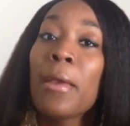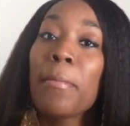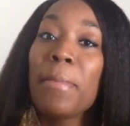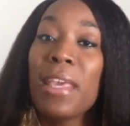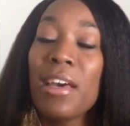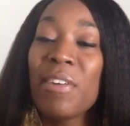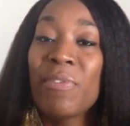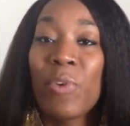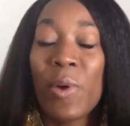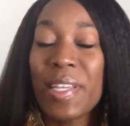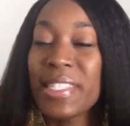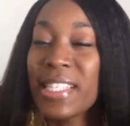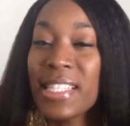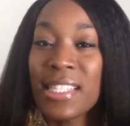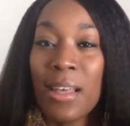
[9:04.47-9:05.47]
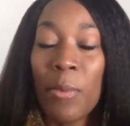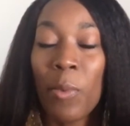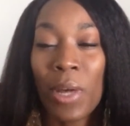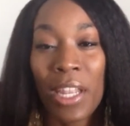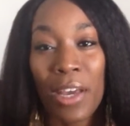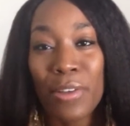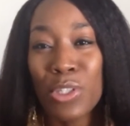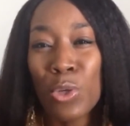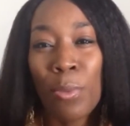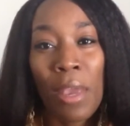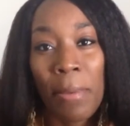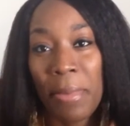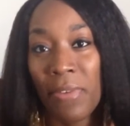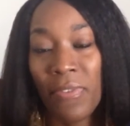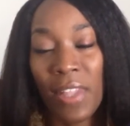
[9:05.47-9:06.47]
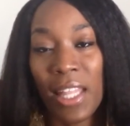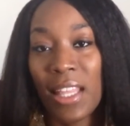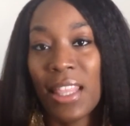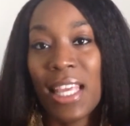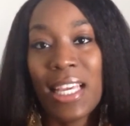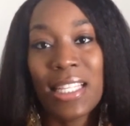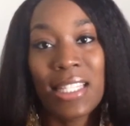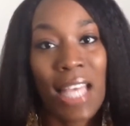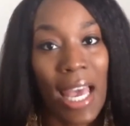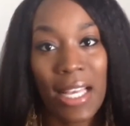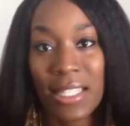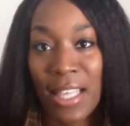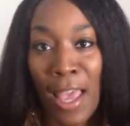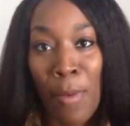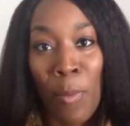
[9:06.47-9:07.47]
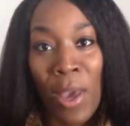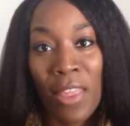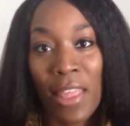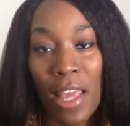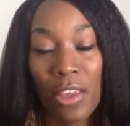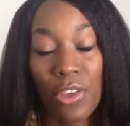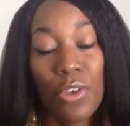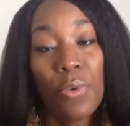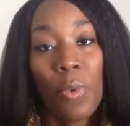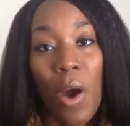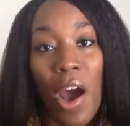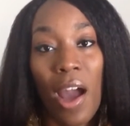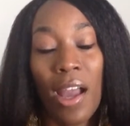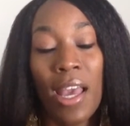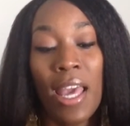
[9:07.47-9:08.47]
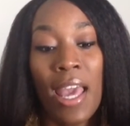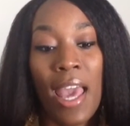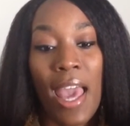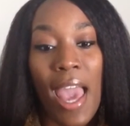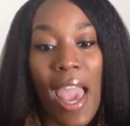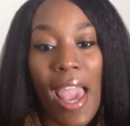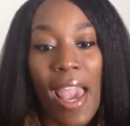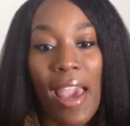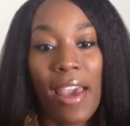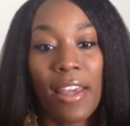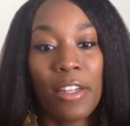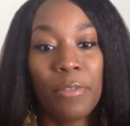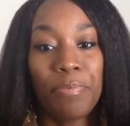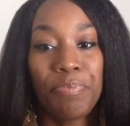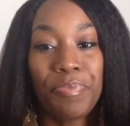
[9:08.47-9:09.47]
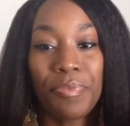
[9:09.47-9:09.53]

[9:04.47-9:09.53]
be a voice to someone else who may be feeling the exact same way that you are. And,